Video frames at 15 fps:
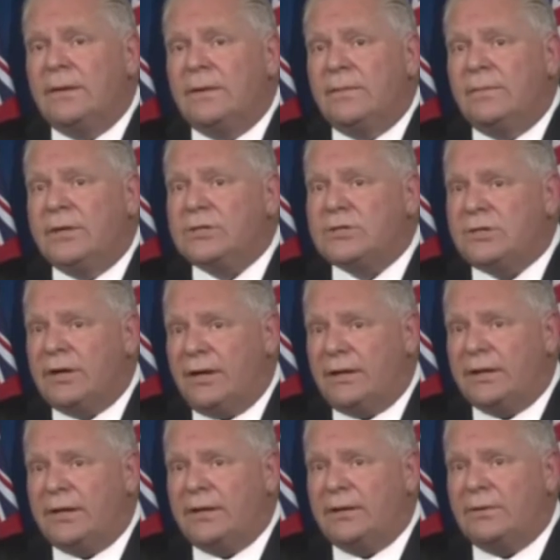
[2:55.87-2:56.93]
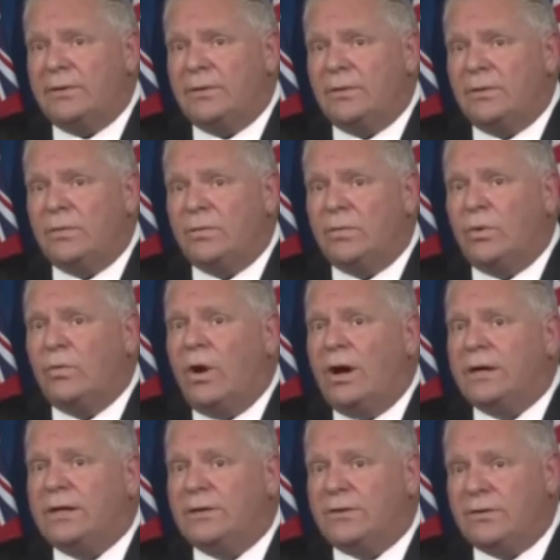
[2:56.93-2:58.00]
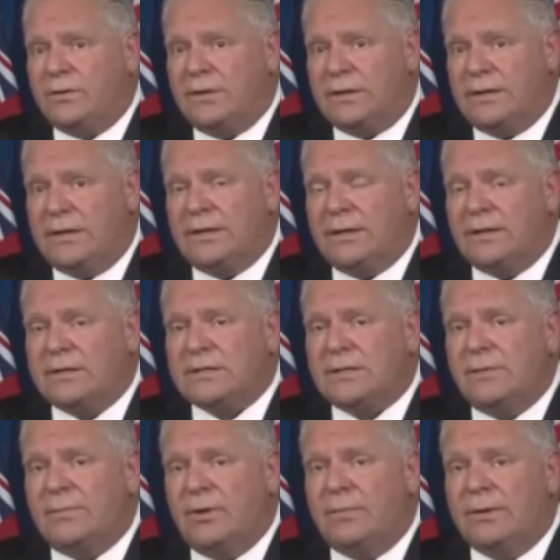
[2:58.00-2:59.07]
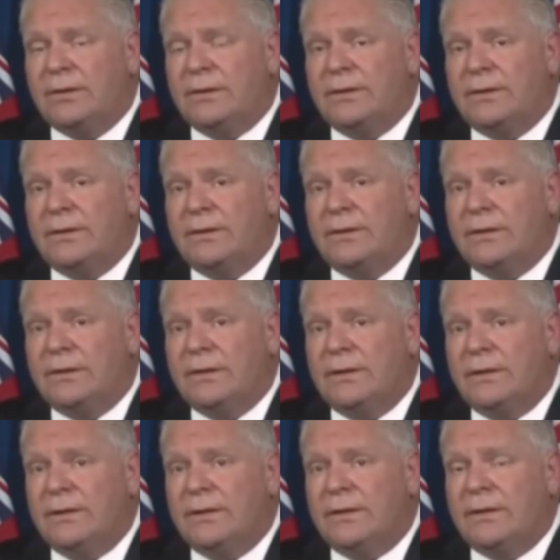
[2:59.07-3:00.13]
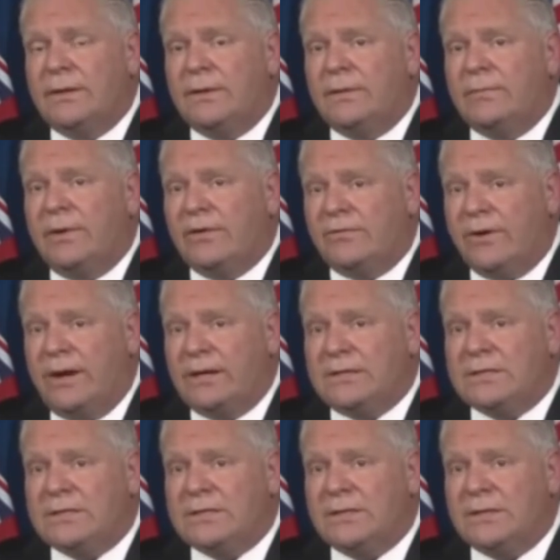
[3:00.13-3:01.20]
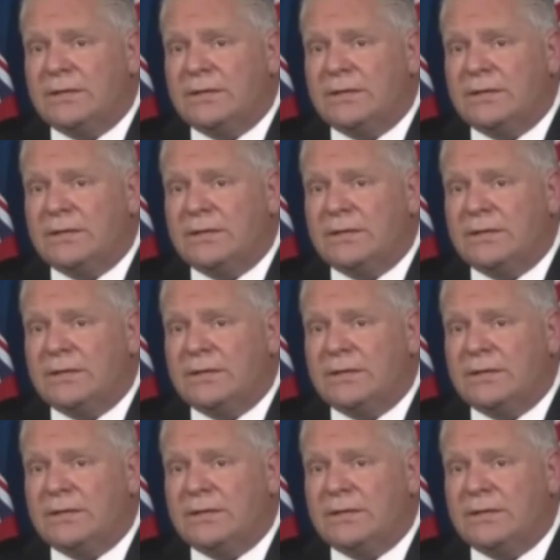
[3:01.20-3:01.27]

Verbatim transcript: Minister Elliott will walk you through the details in a moment. My friends,